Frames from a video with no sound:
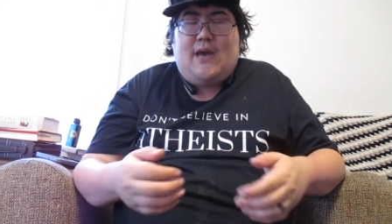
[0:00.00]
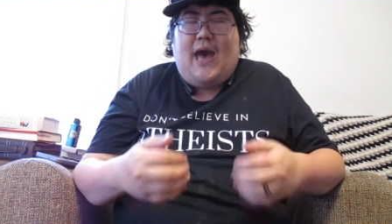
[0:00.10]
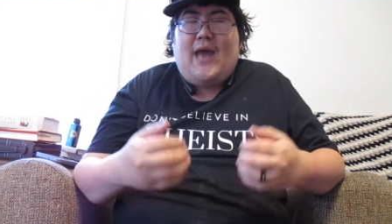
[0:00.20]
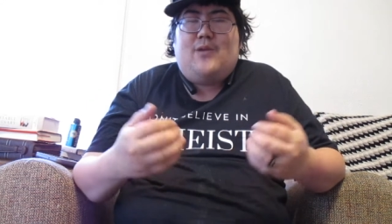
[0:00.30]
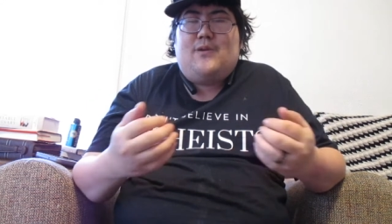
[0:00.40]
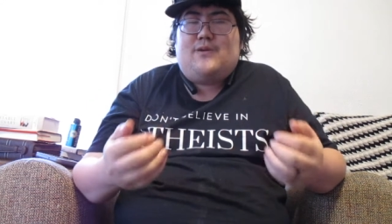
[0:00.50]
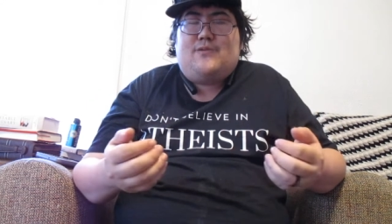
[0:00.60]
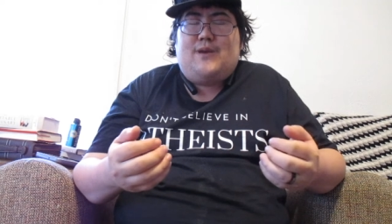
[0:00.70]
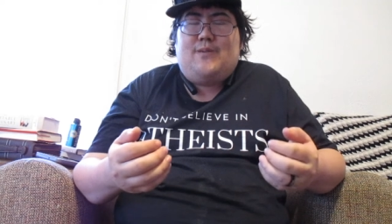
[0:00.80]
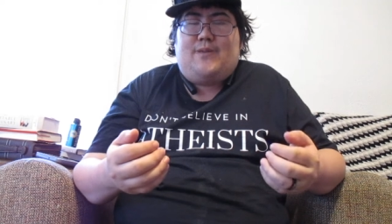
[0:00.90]
I don't
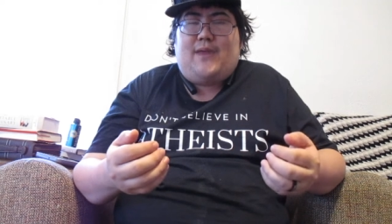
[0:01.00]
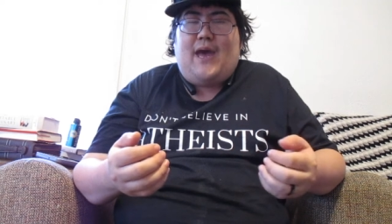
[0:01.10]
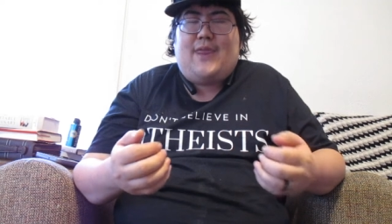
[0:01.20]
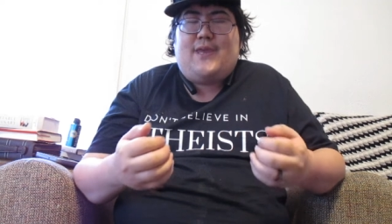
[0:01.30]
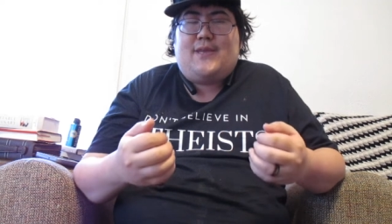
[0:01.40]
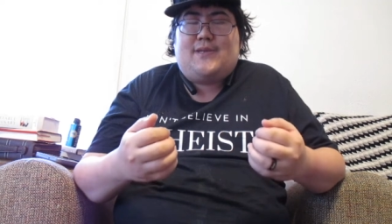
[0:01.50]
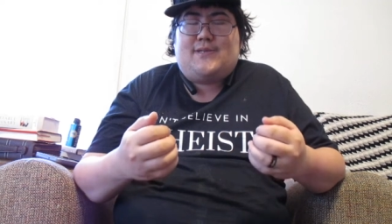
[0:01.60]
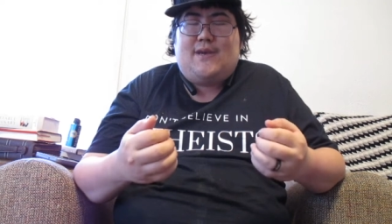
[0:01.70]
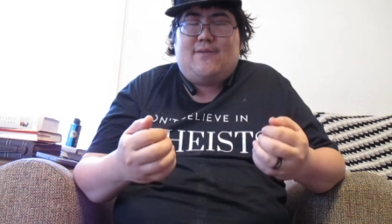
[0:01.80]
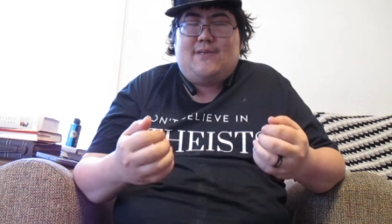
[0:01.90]
agree with that. I think the
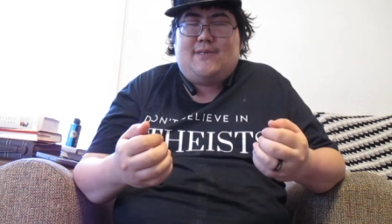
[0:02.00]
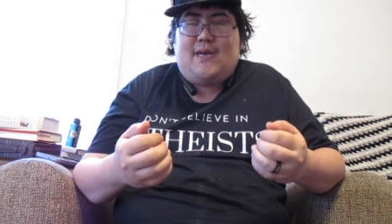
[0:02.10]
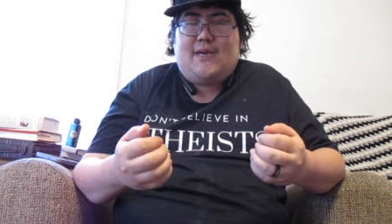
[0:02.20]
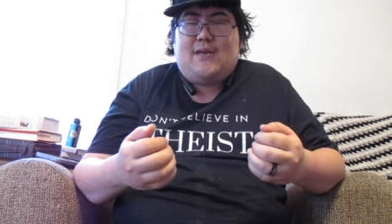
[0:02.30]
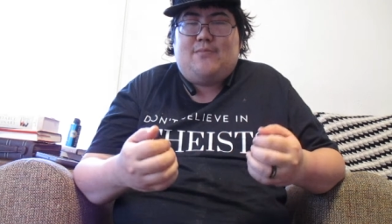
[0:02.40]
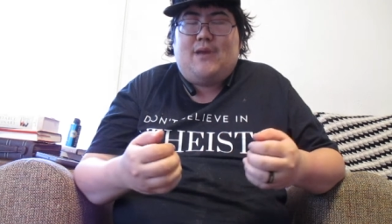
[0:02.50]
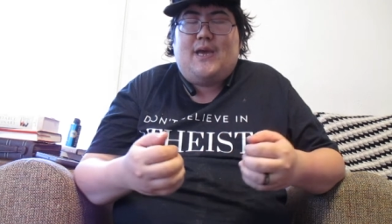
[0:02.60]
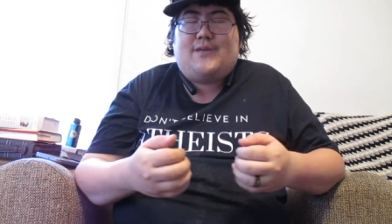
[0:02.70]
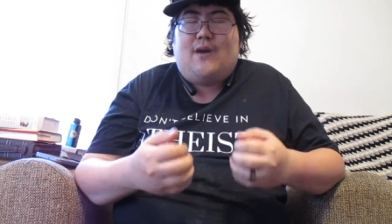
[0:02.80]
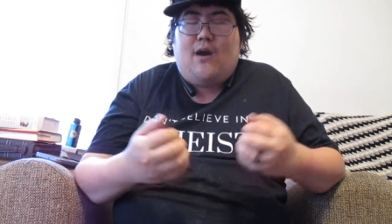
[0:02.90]
stuff he's saying can
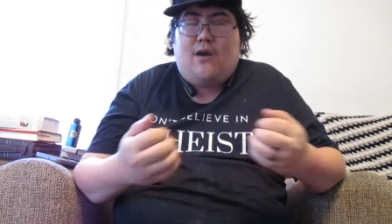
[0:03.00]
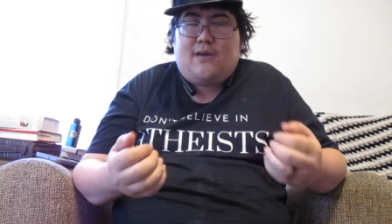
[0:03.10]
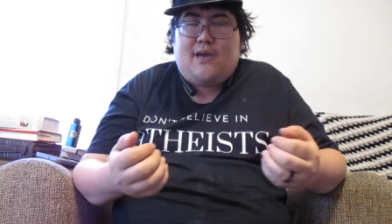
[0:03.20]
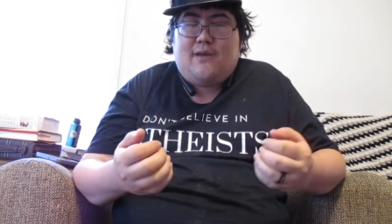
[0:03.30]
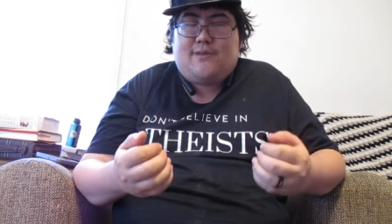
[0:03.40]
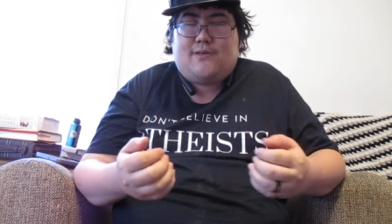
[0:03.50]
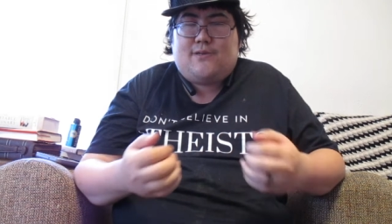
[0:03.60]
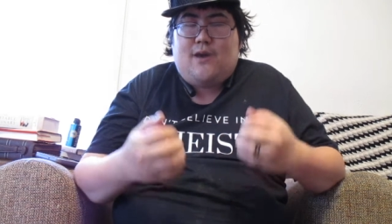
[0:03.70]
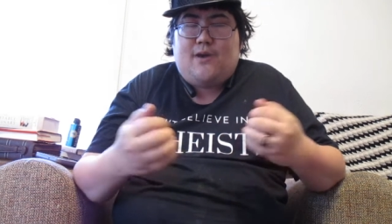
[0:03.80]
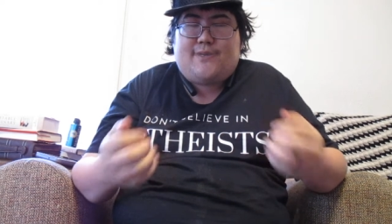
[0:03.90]
apply to all
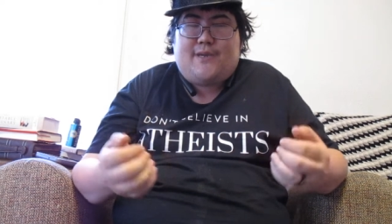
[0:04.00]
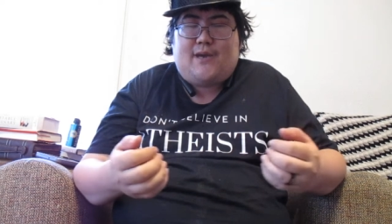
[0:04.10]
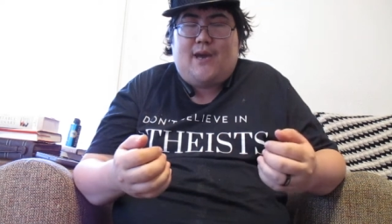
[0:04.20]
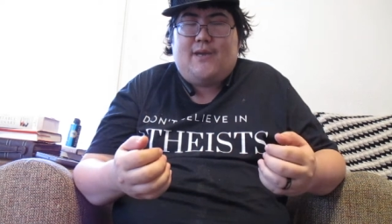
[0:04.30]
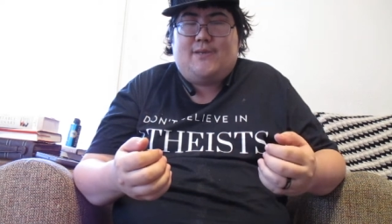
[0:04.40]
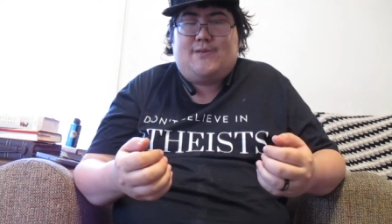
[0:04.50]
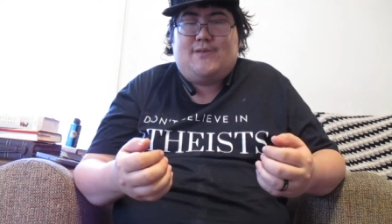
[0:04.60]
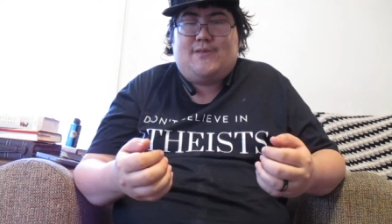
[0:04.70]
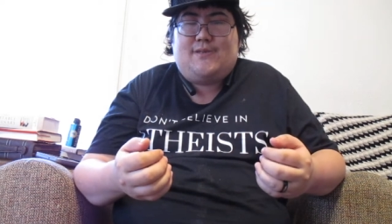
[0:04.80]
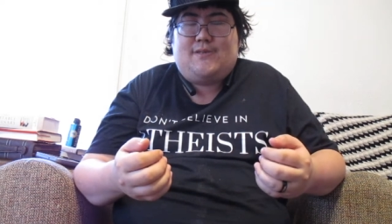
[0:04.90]
counselors, all
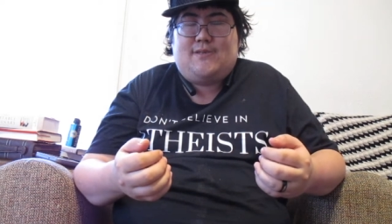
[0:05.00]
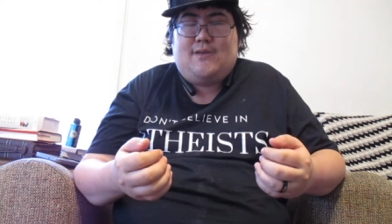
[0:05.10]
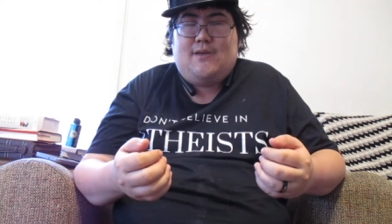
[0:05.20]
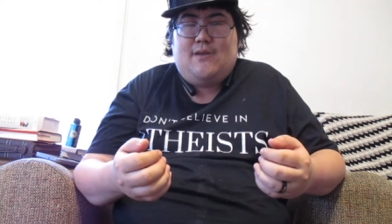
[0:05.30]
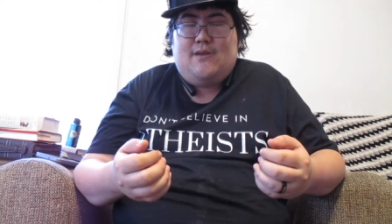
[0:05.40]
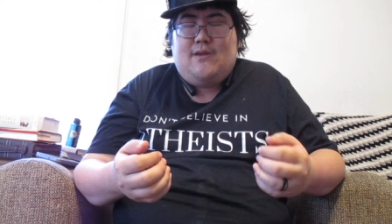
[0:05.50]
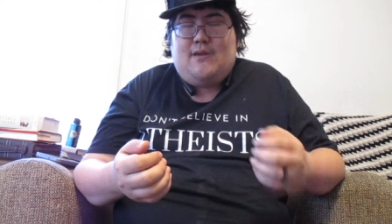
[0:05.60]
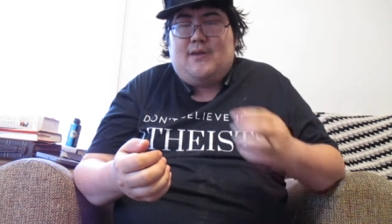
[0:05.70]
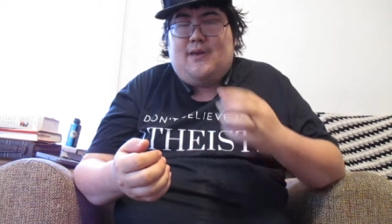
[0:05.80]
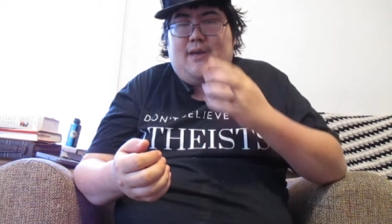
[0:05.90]
psychiatrists.
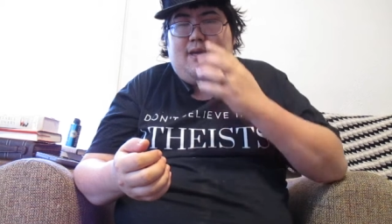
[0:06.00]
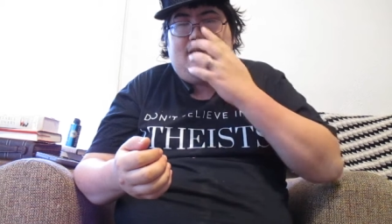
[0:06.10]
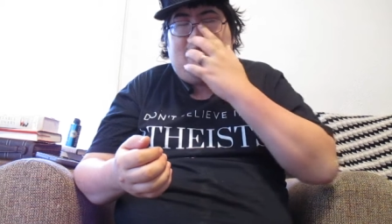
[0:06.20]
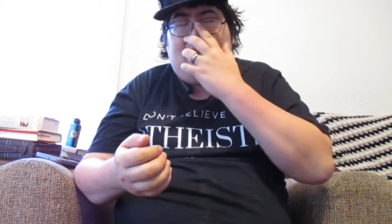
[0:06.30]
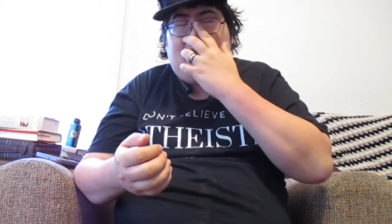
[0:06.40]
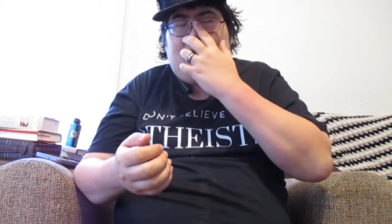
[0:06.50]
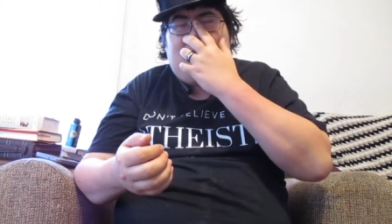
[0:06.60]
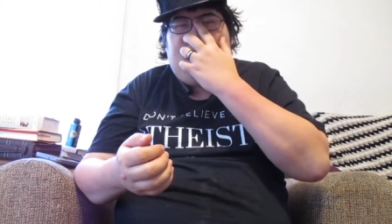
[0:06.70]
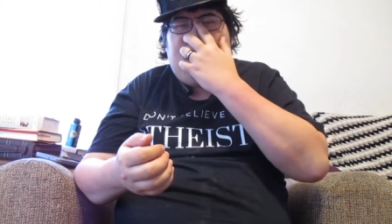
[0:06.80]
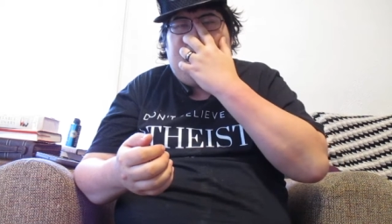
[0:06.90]
Like, I
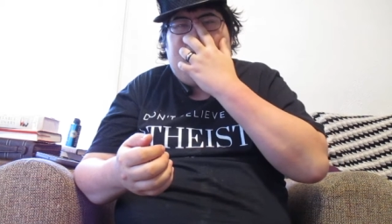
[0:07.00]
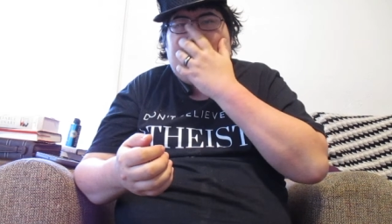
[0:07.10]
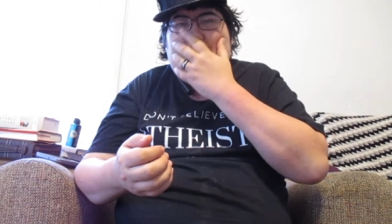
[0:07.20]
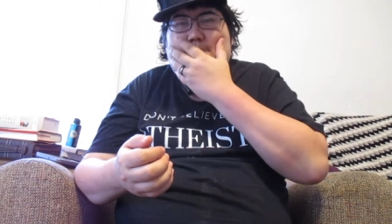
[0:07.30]
don't